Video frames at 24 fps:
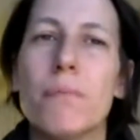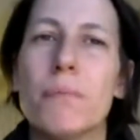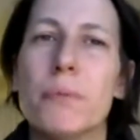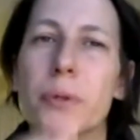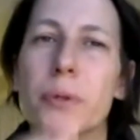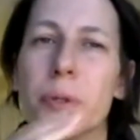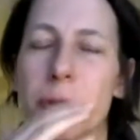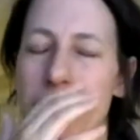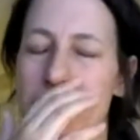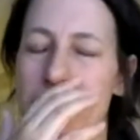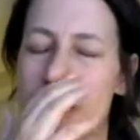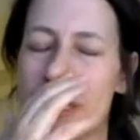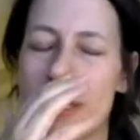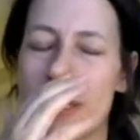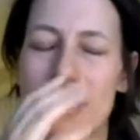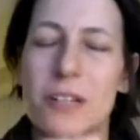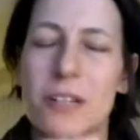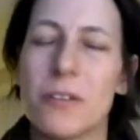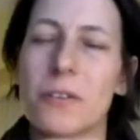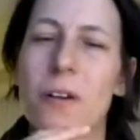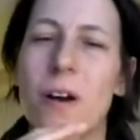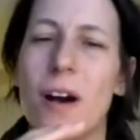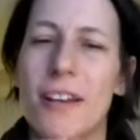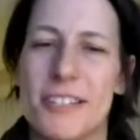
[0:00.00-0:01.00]
moves that
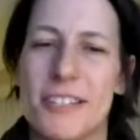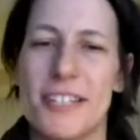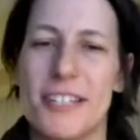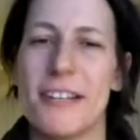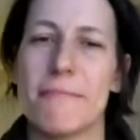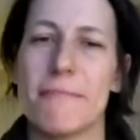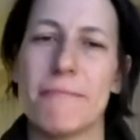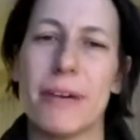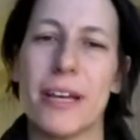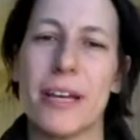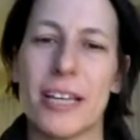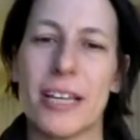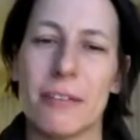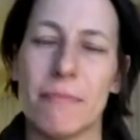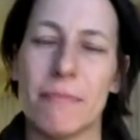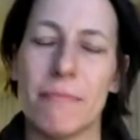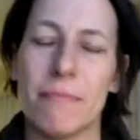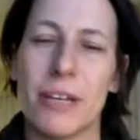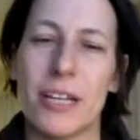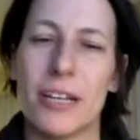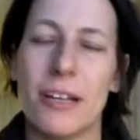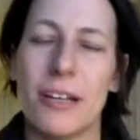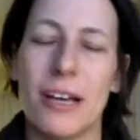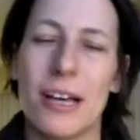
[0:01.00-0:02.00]
don't cost any money,
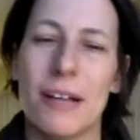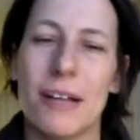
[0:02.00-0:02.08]
but